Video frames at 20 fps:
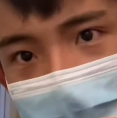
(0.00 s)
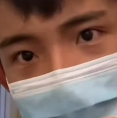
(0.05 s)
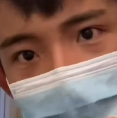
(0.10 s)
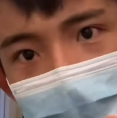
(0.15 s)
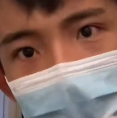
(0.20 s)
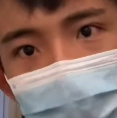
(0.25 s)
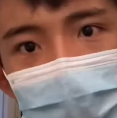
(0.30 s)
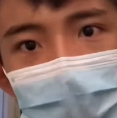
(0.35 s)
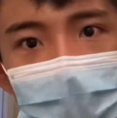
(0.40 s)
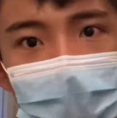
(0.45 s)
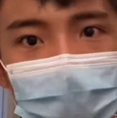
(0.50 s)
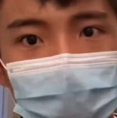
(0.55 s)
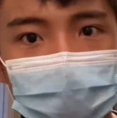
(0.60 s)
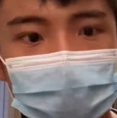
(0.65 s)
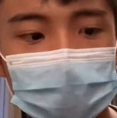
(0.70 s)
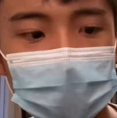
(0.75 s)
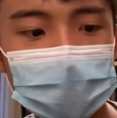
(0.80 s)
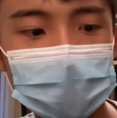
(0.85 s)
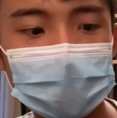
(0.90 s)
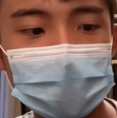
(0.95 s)
coming out.
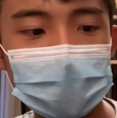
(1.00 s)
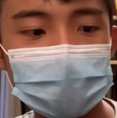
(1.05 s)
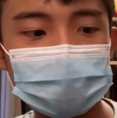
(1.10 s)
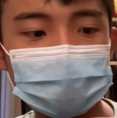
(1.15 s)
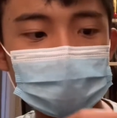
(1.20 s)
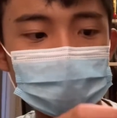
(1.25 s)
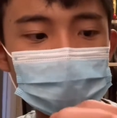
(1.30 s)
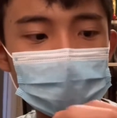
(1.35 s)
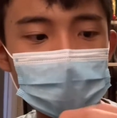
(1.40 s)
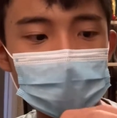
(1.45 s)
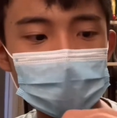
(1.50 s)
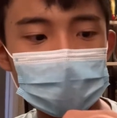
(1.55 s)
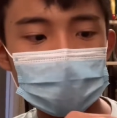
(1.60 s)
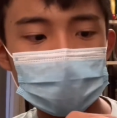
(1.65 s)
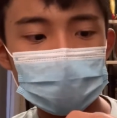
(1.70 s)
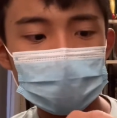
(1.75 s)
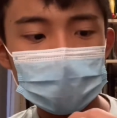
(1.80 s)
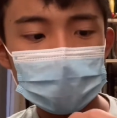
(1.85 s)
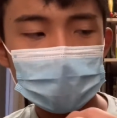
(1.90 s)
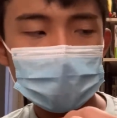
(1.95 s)
It got delayed.
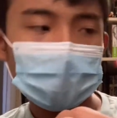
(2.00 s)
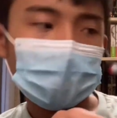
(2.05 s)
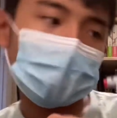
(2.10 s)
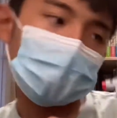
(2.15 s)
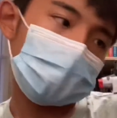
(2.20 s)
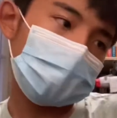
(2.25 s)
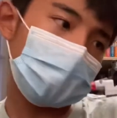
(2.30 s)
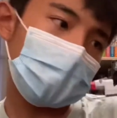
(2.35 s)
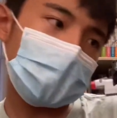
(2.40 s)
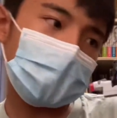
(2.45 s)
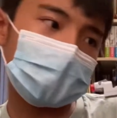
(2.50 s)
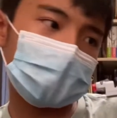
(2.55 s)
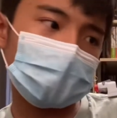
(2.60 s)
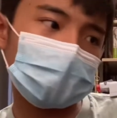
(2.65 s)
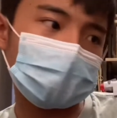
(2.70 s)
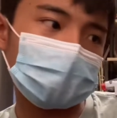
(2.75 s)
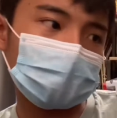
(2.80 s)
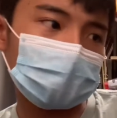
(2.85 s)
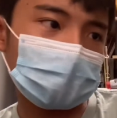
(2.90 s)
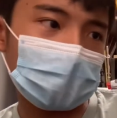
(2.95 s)
But
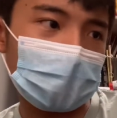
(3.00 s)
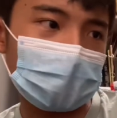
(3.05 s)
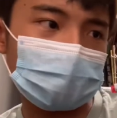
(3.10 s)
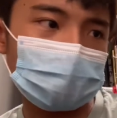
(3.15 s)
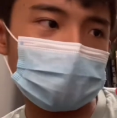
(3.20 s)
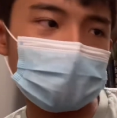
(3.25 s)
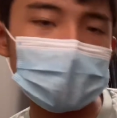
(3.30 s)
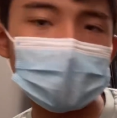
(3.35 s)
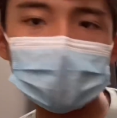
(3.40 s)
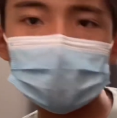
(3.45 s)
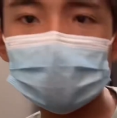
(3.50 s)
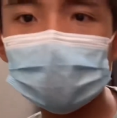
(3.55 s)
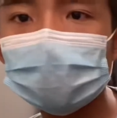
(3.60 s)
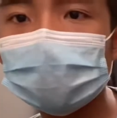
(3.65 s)
that's pretty cool.